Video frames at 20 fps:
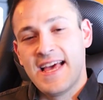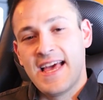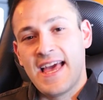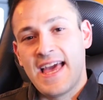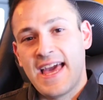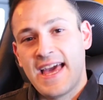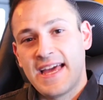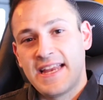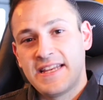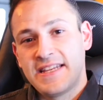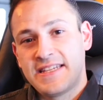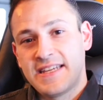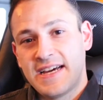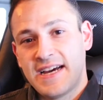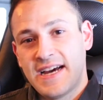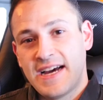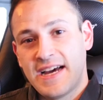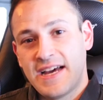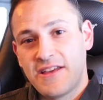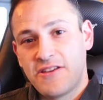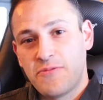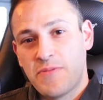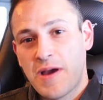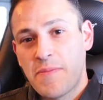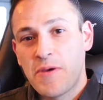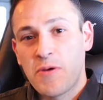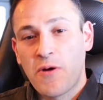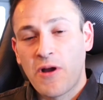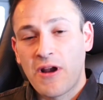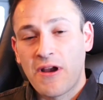And you
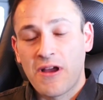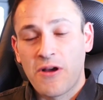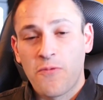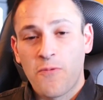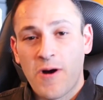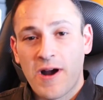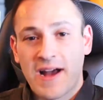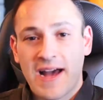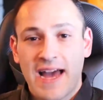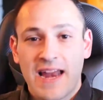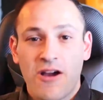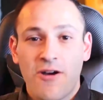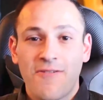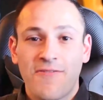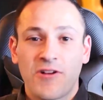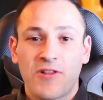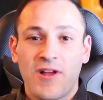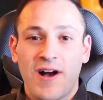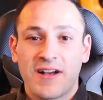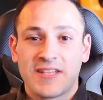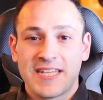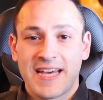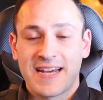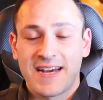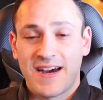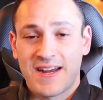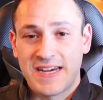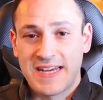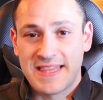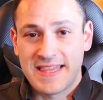might be wondering what kind of overclocks I
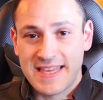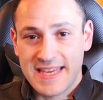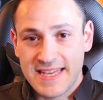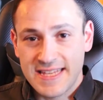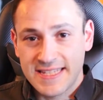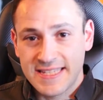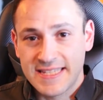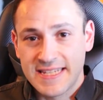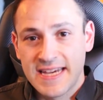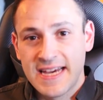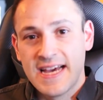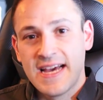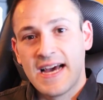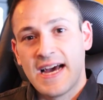got on these.